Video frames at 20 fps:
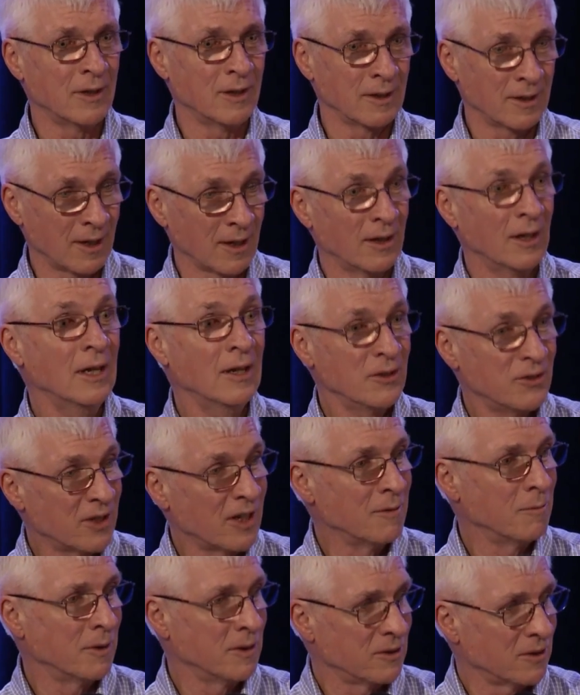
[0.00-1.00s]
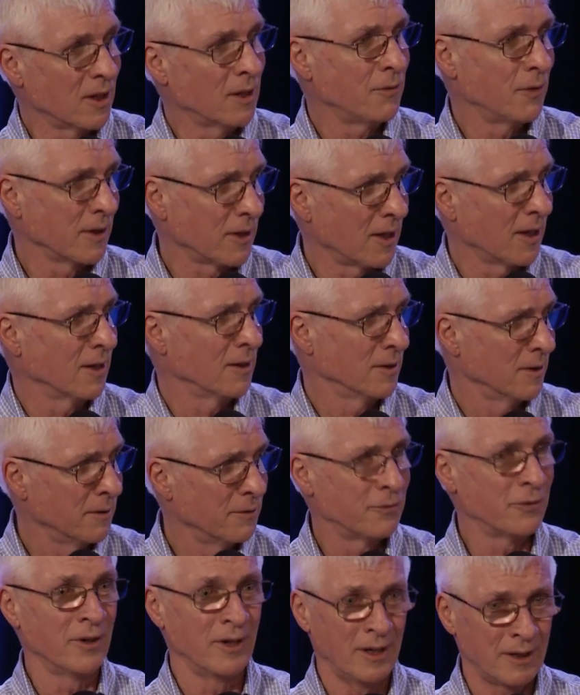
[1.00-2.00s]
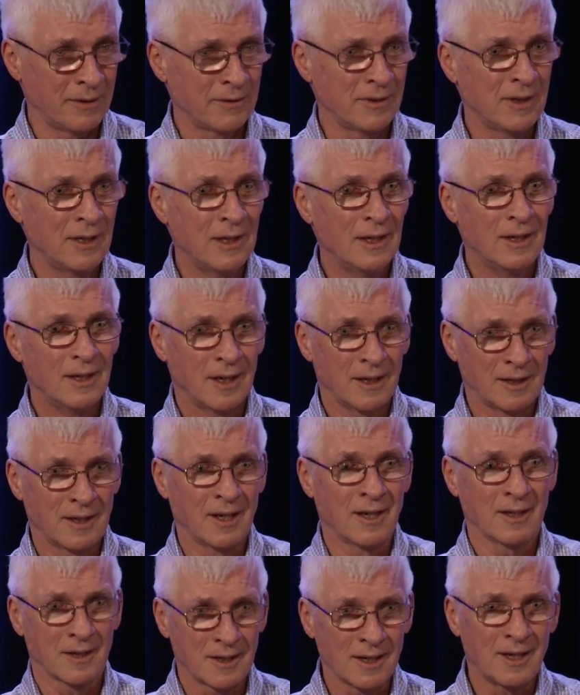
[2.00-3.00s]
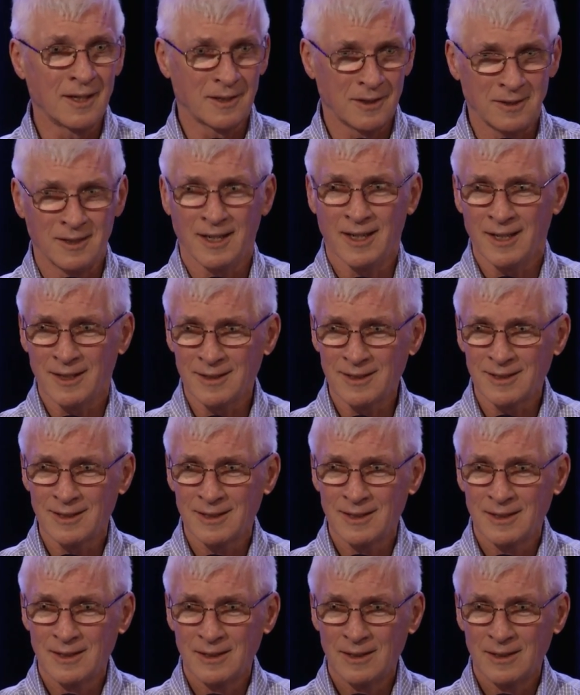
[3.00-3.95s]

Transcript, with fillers: I can't save myself. I can't live forever. I can't conquer death.